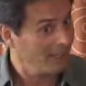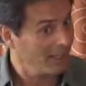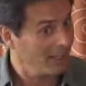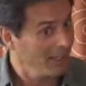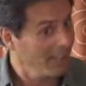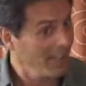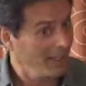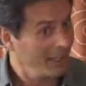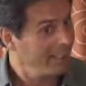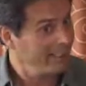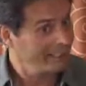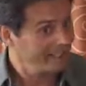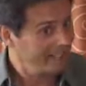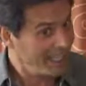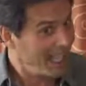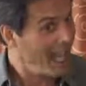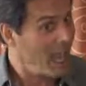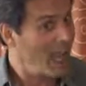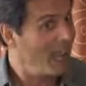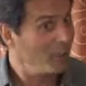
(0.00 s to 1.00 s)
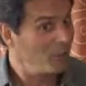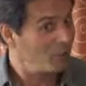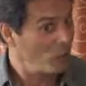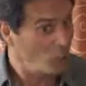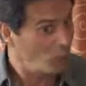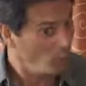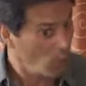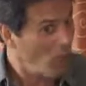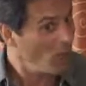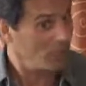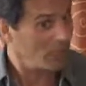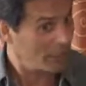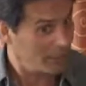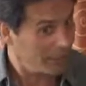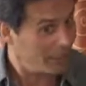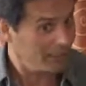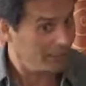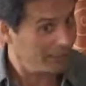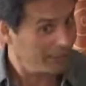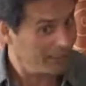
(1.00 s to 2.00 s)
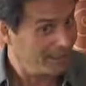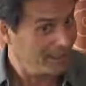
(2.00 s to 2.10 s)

All right? It's not working.